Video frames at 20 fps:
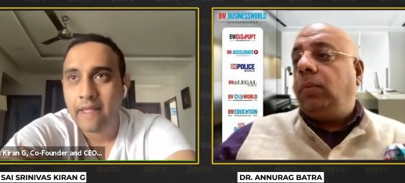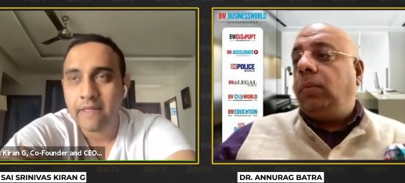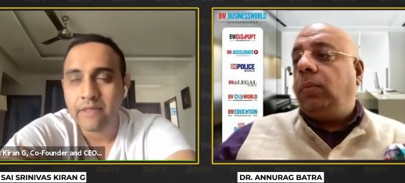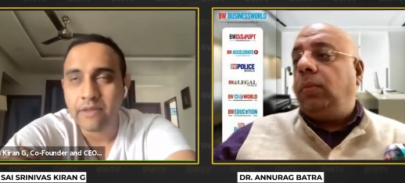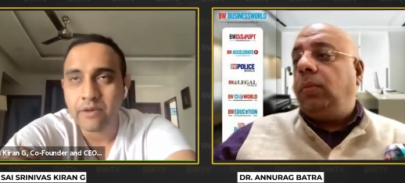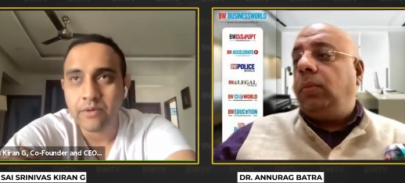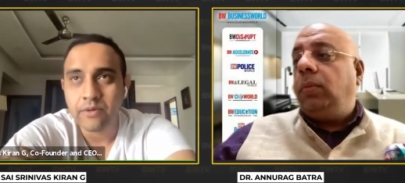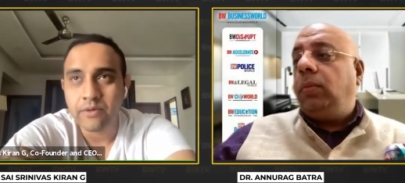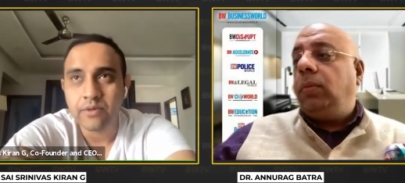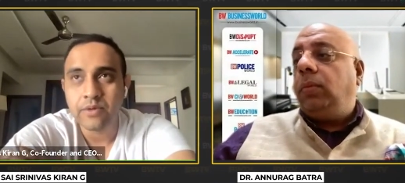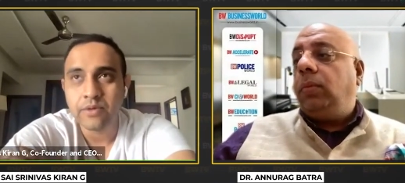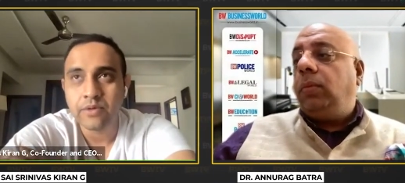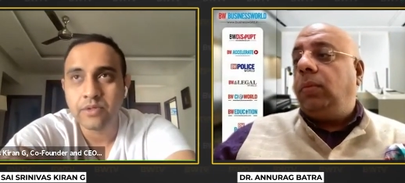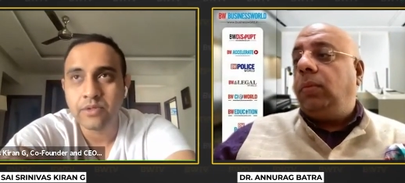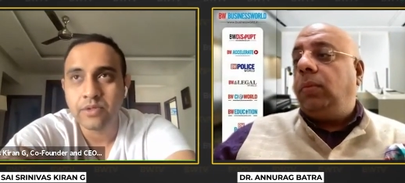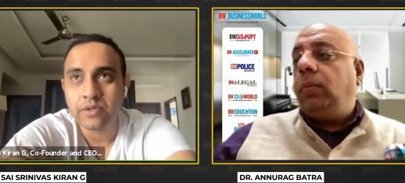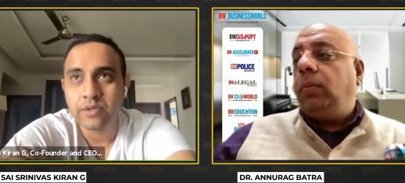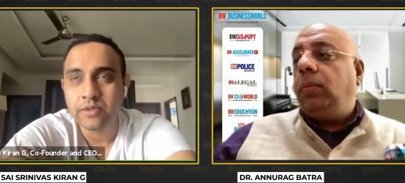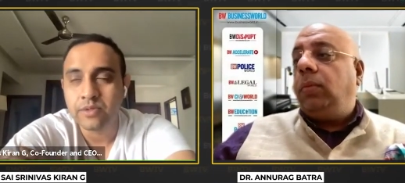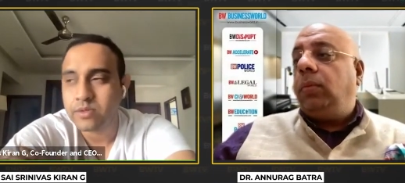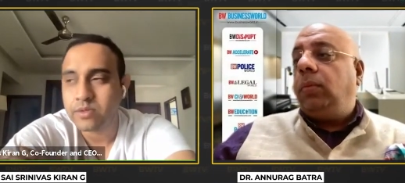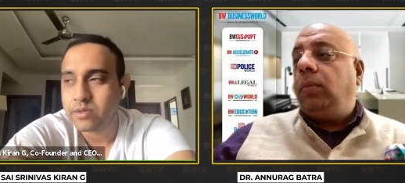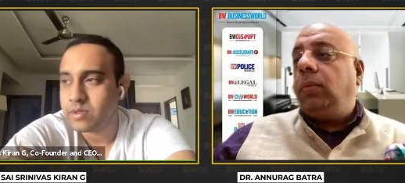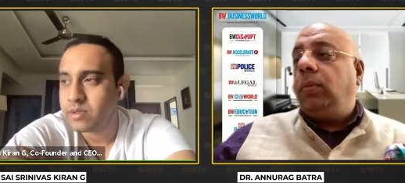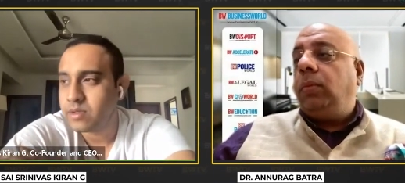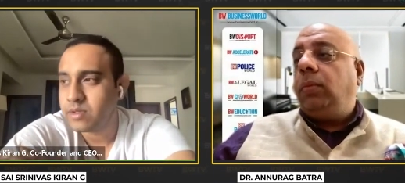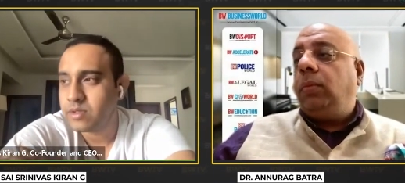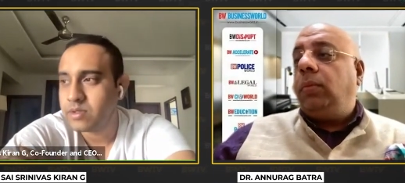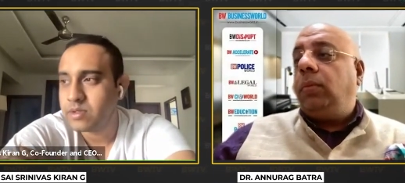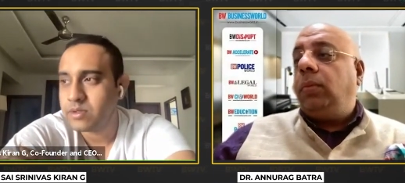Speaker 1: you you
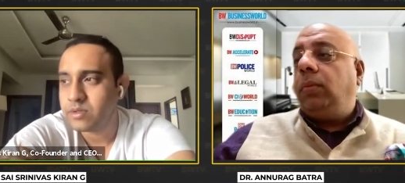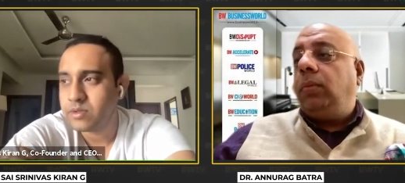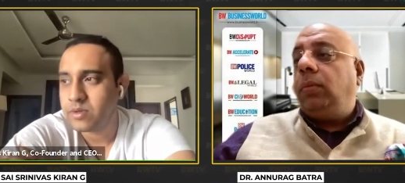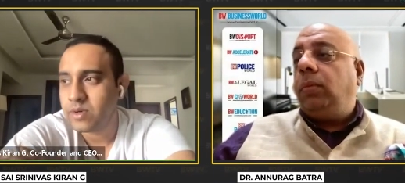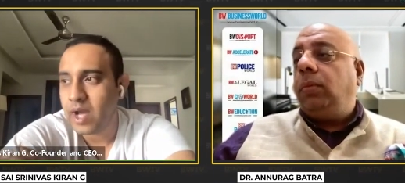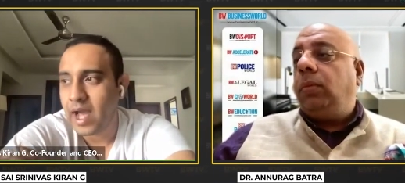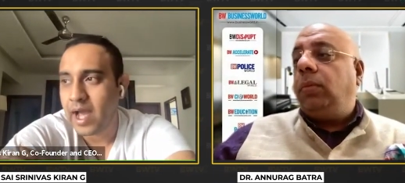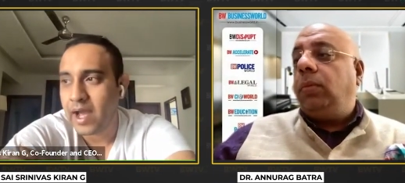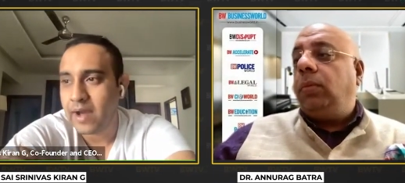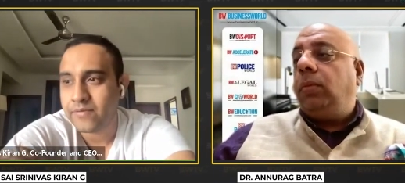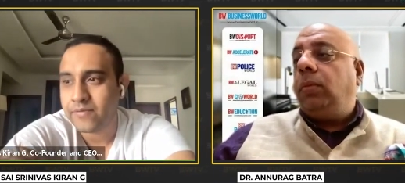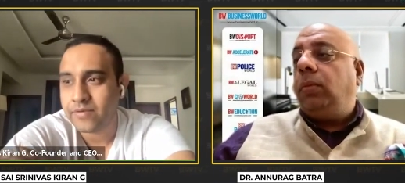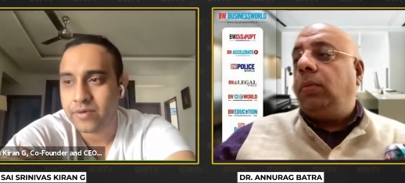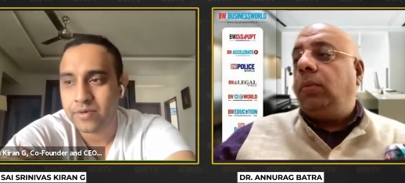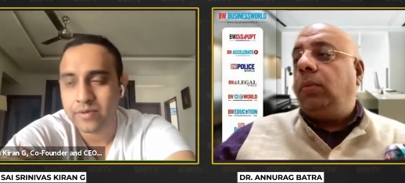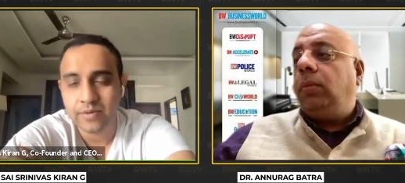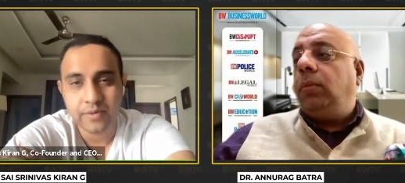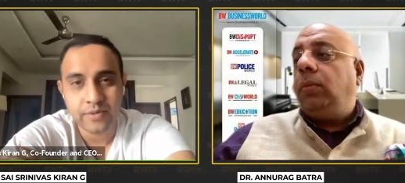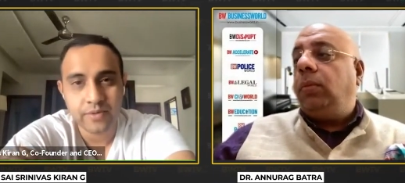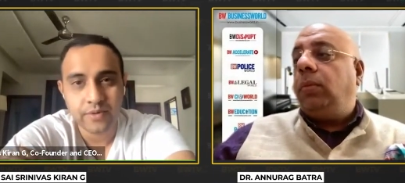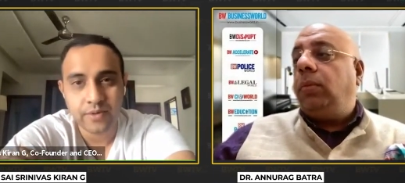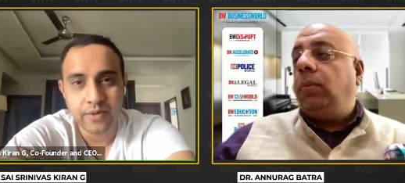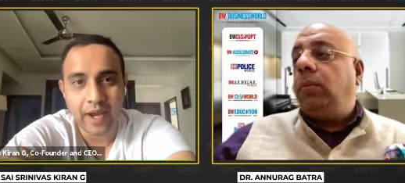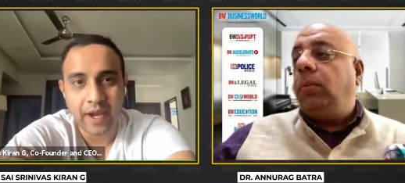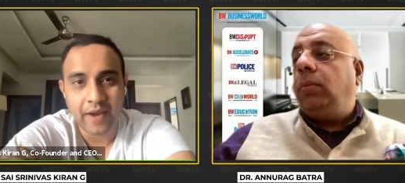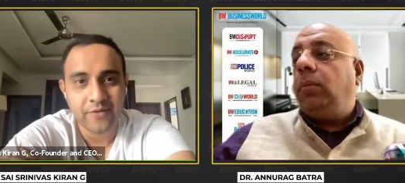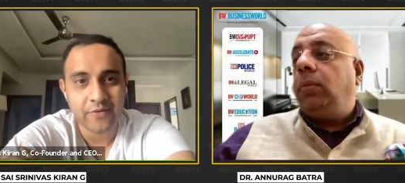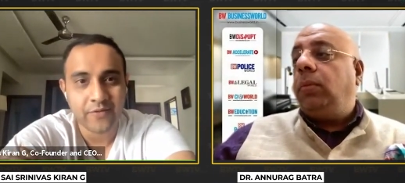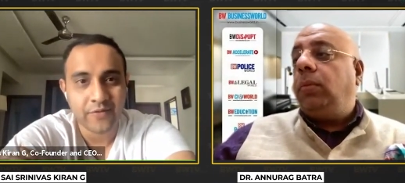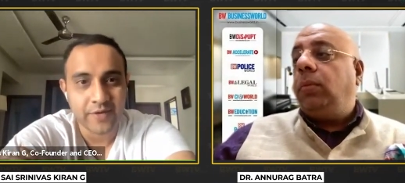you have to you
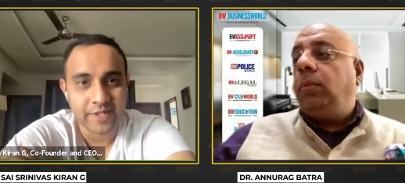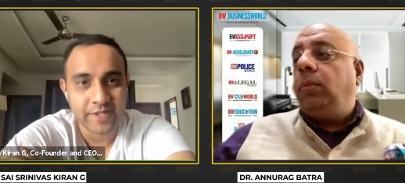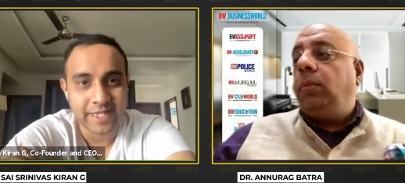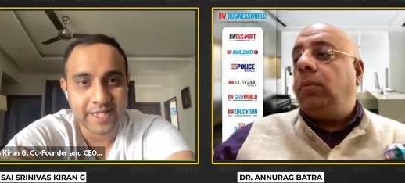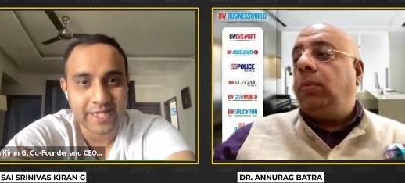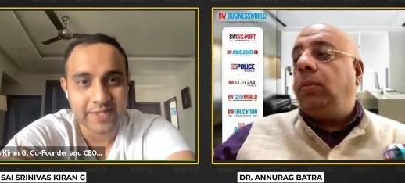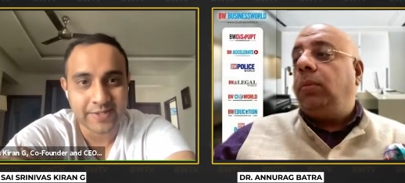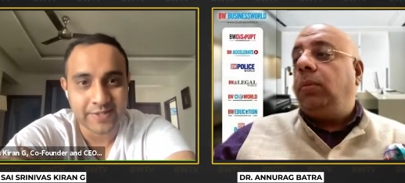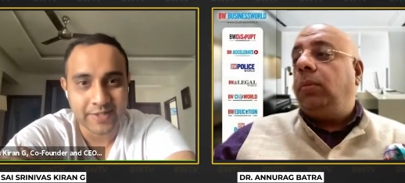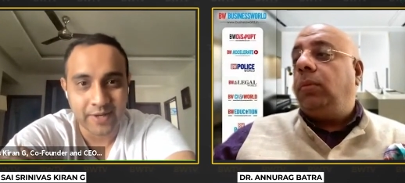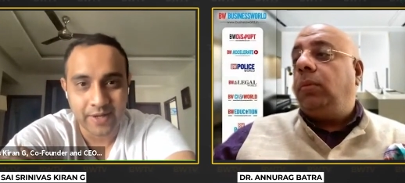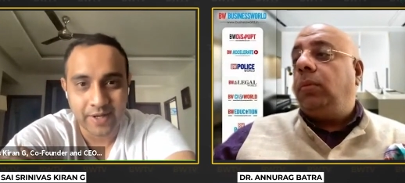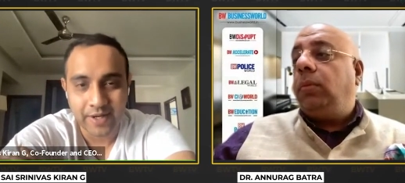have to firstly